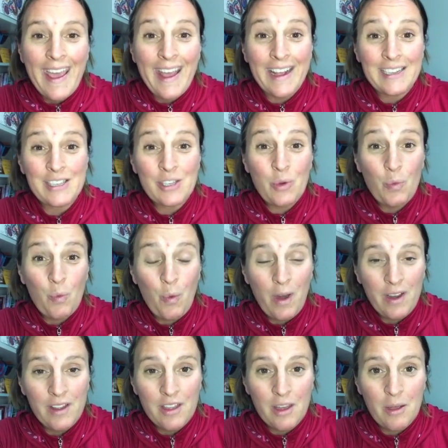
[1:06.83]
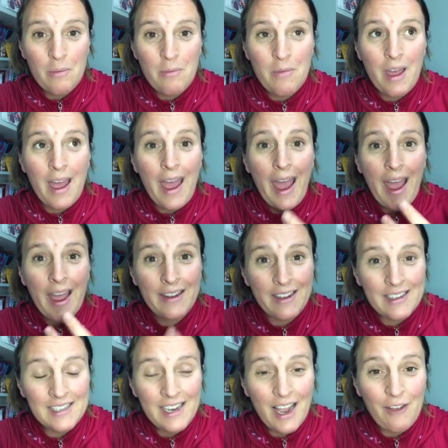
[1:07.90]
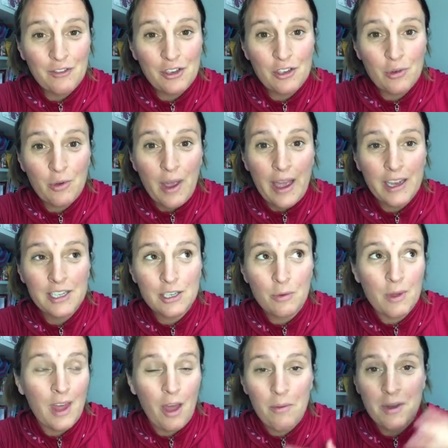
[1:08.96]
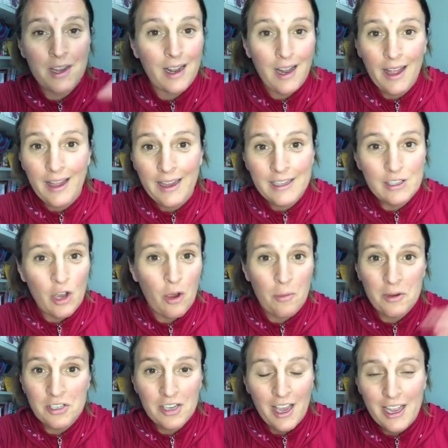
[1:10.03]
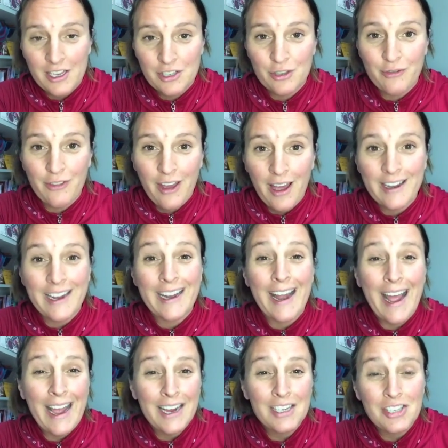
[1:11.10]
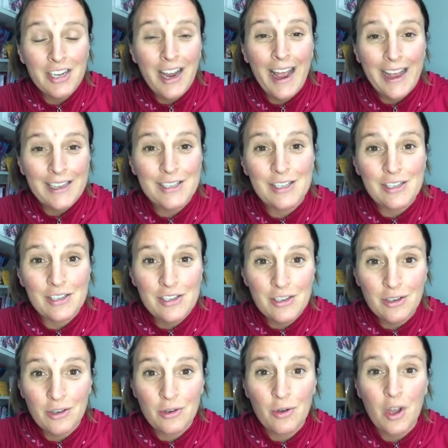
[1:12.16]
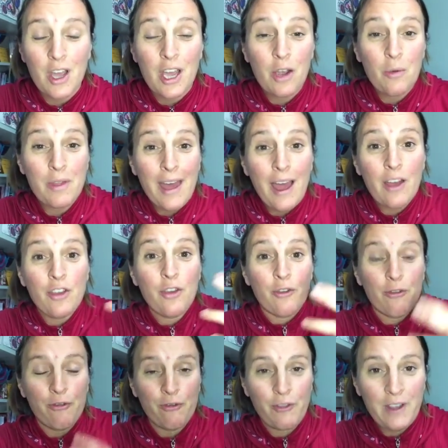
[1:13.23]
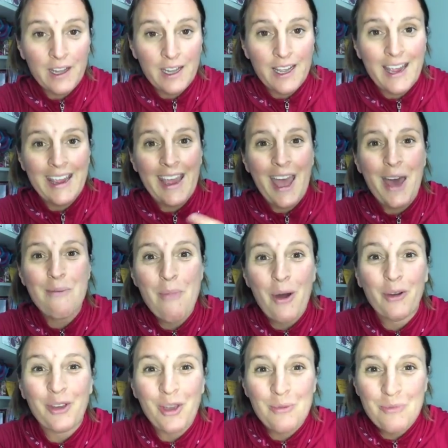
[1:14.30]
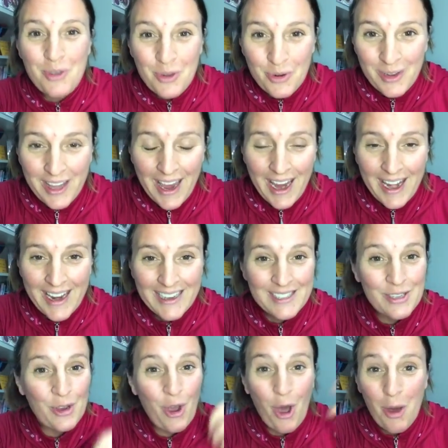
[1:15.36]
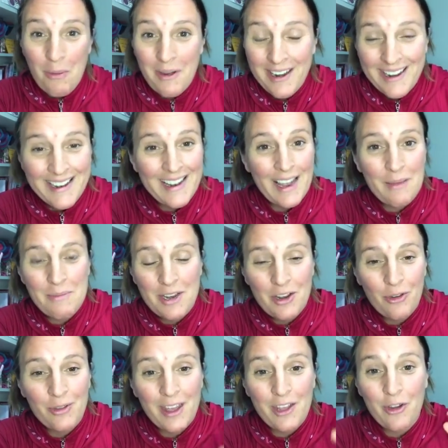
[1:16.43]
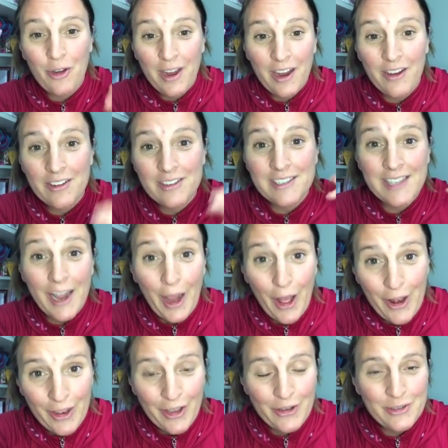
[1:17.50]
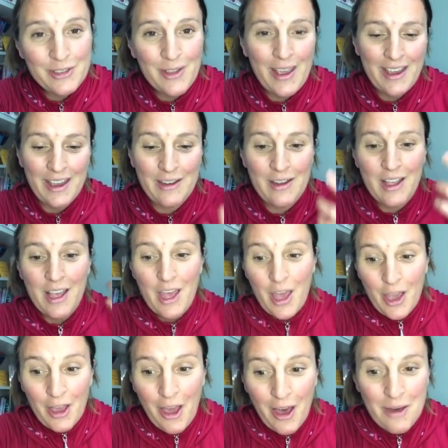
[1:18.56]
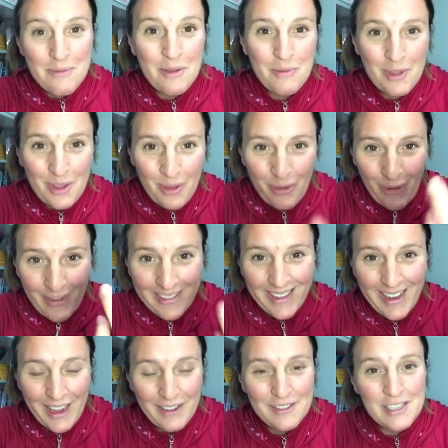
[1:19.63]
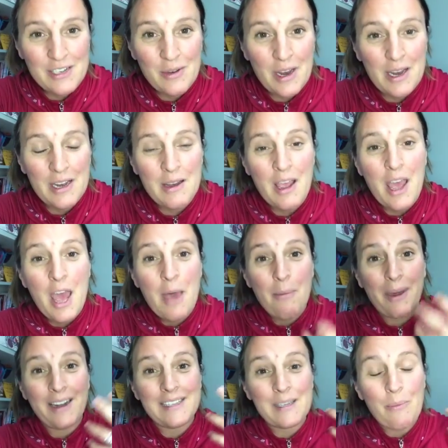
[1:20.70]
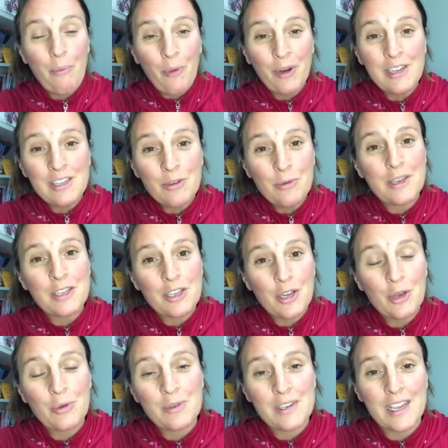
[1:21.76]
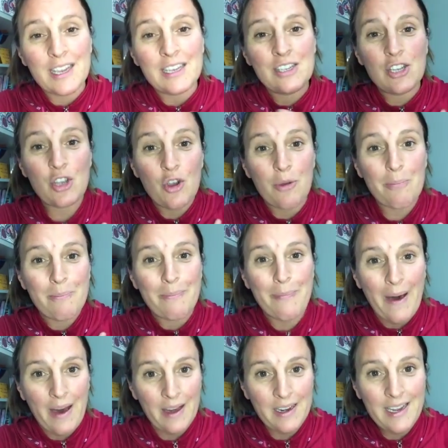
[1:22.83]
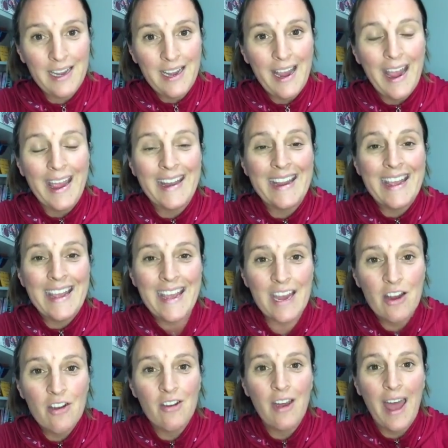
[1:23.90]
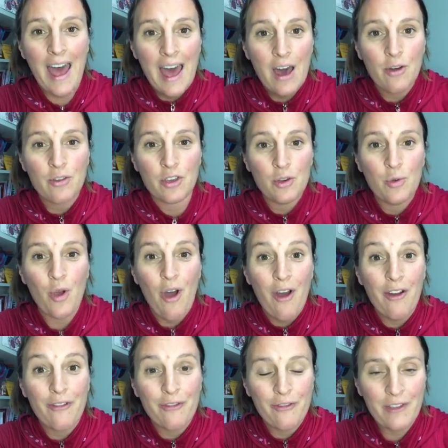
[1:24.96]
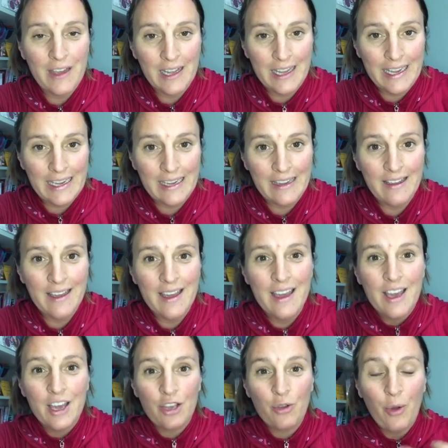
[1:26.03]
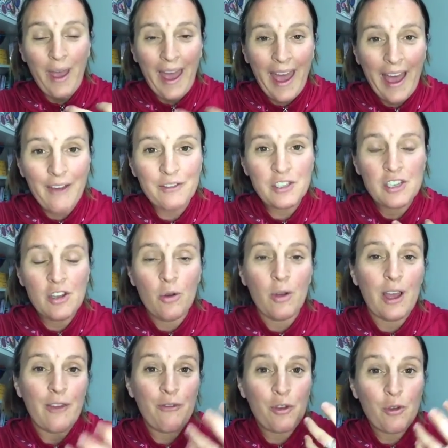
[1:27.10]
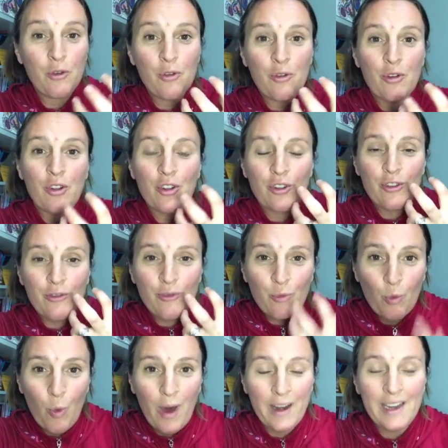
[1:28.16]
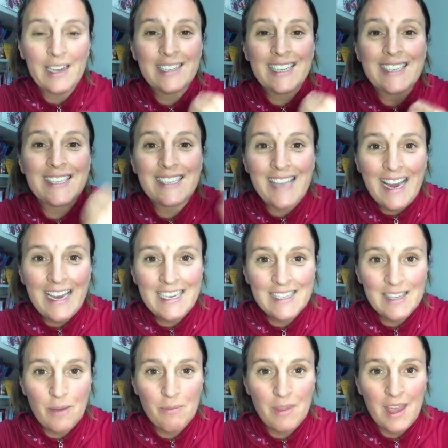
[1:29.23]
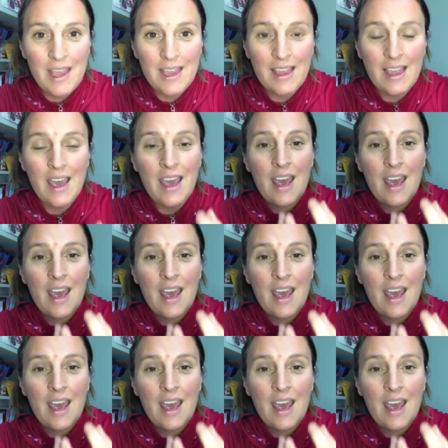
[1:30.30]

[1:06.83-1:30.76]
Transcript: And so one of them doesn't have to do actually with how many clients, how much cash you've got. It actually has to do with how you're feeling about communicating. So come on in, let me know that you're here, say hello so I can comment with you on the live stream. But it's important to be tuned in to your body and hear how you are feeling. You have to know if you're wanting to say something.